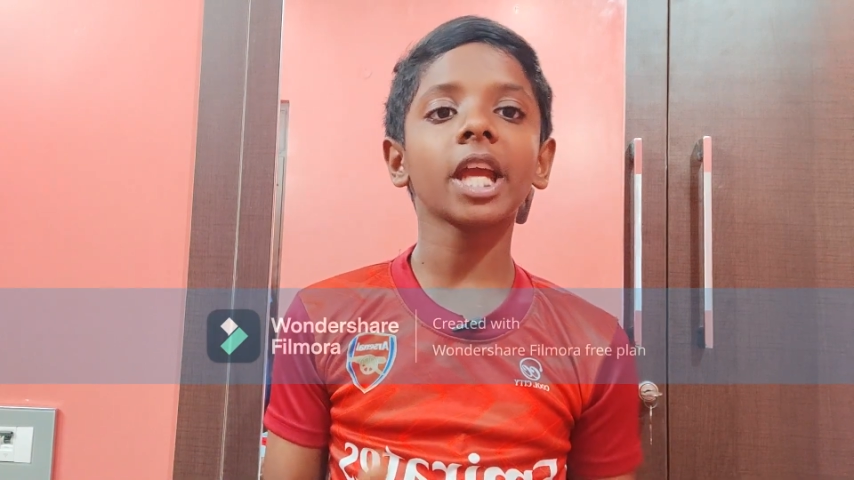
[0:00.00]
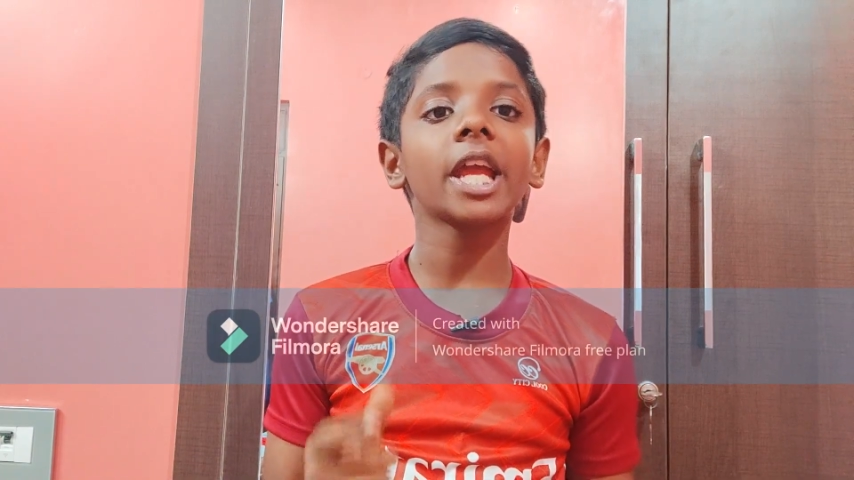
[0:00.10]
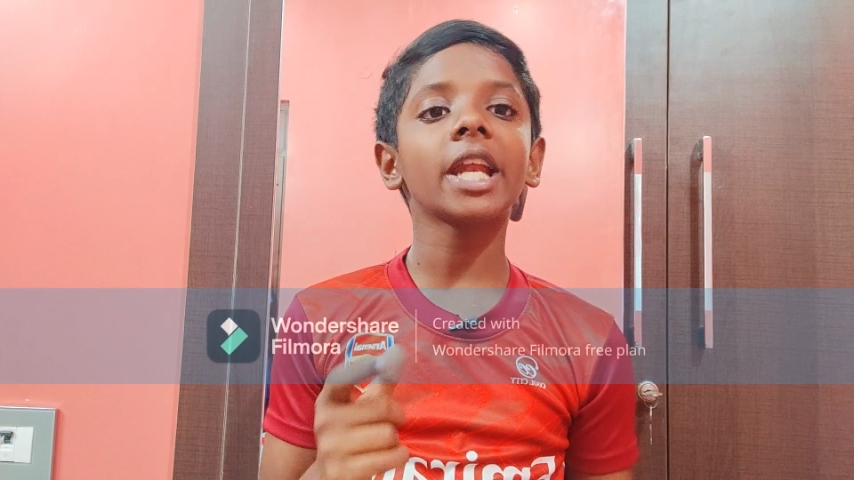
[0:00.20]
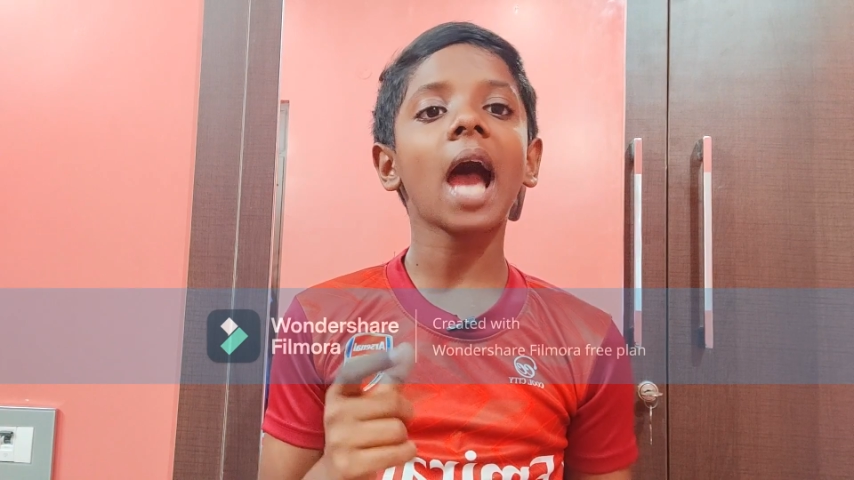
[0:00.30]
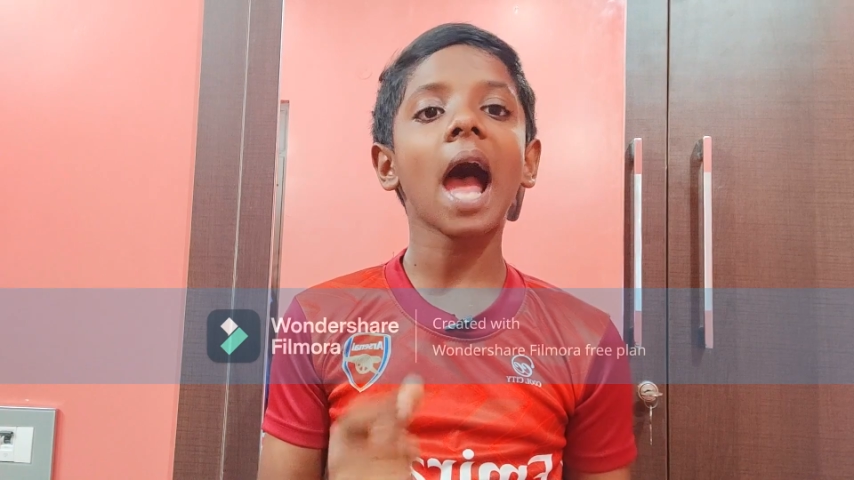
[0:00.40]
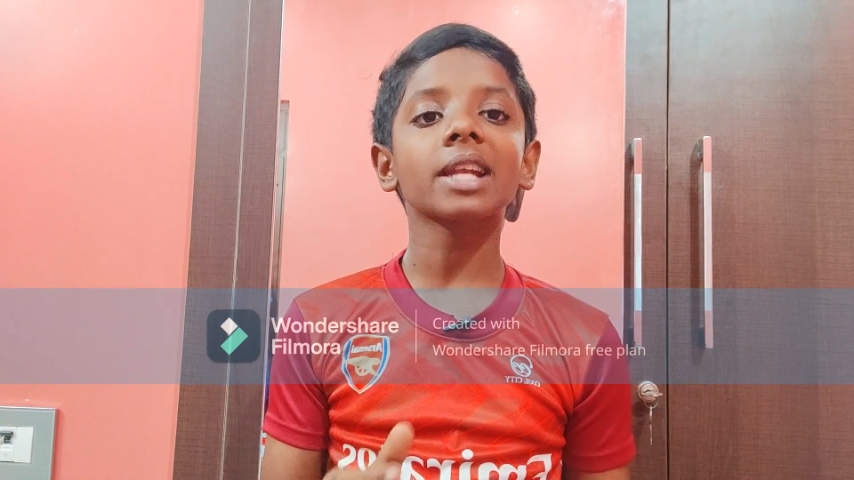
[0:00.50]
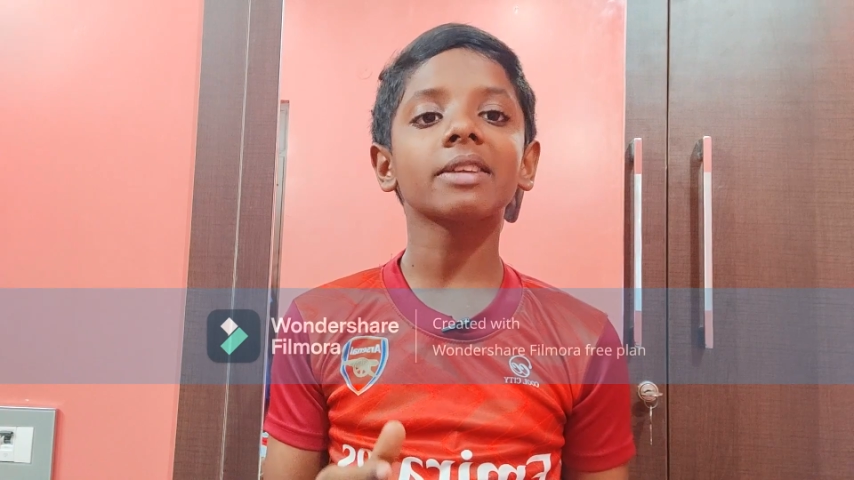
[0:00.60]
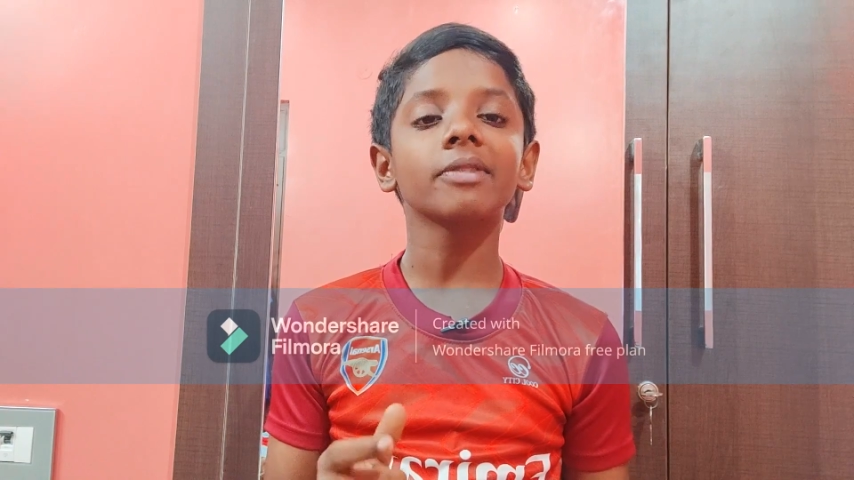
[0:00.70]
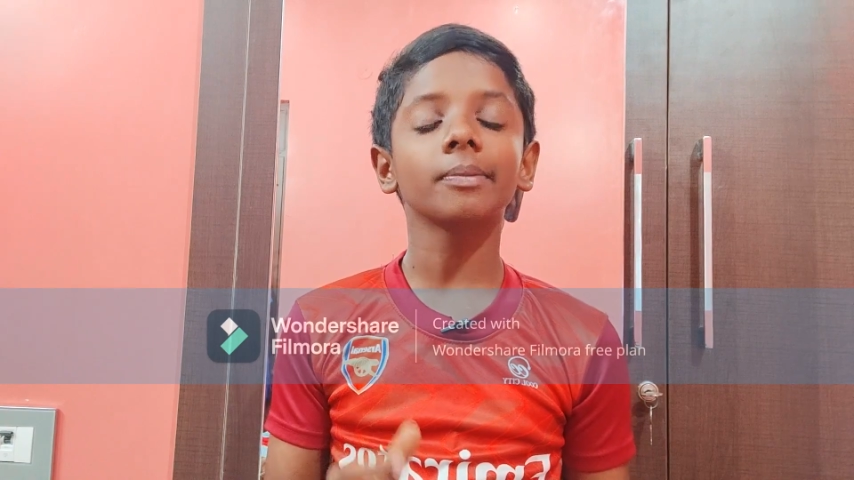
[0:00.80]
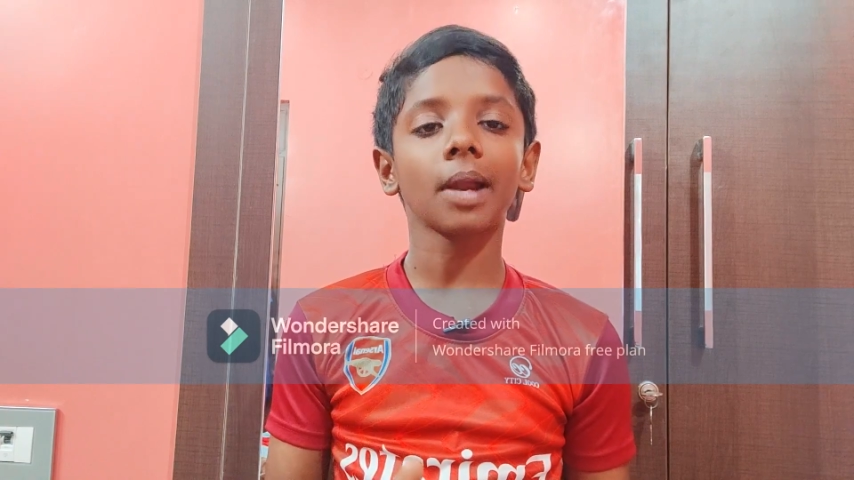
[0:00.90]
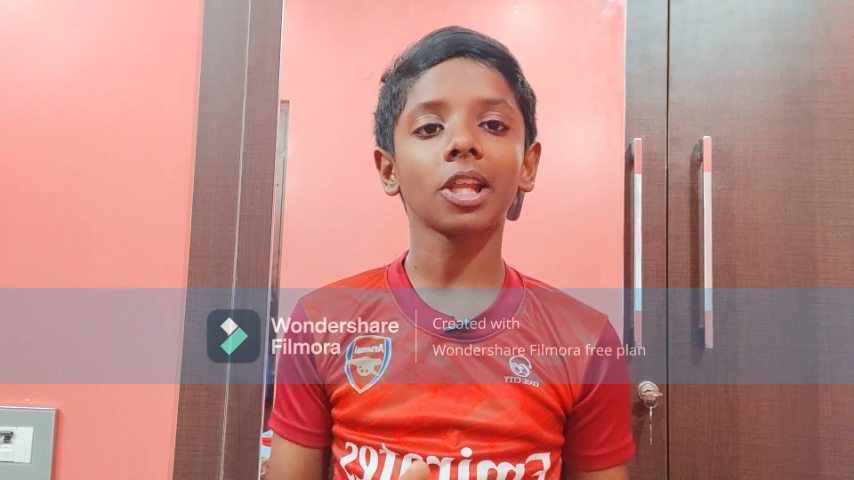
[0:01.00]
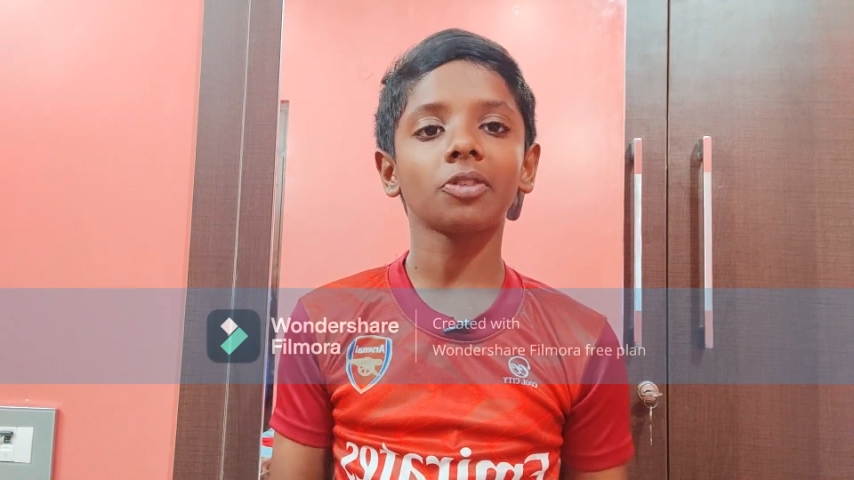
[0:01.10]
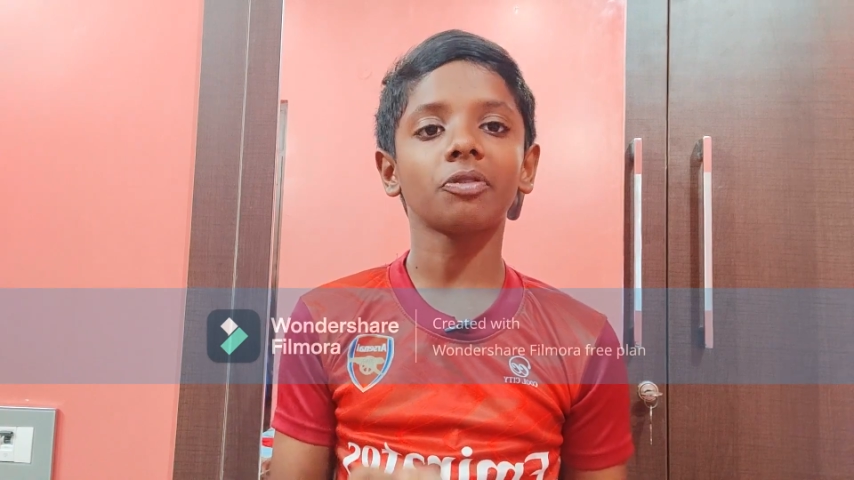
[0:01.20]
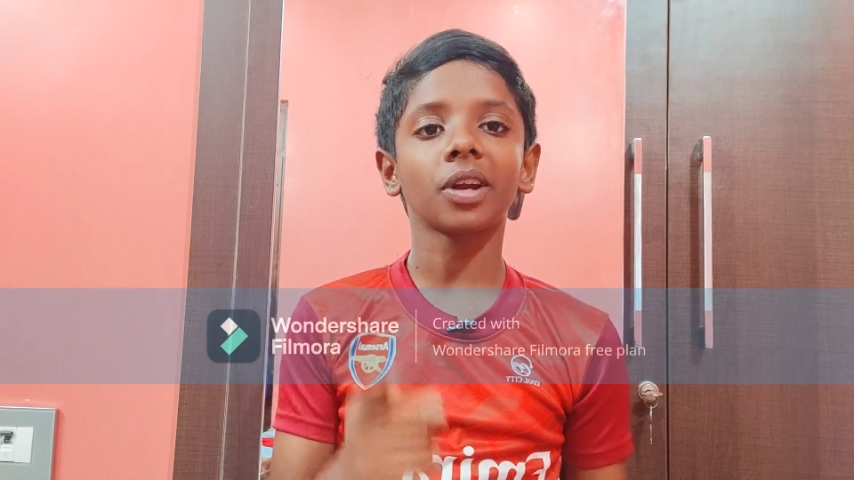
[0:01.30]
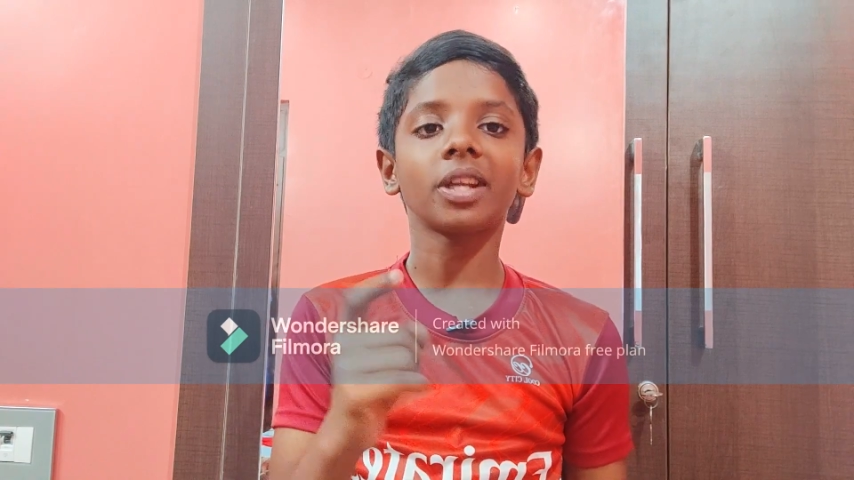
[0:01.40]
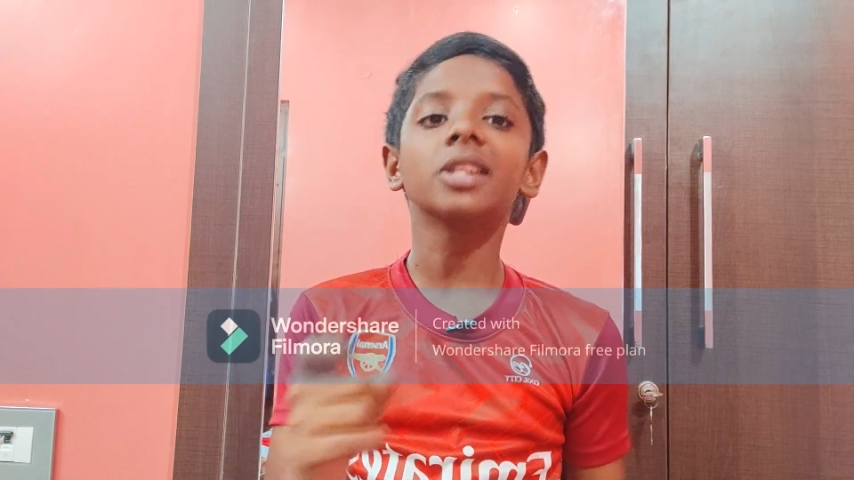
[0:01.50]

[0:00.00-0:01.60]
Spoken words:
in actively managed fund.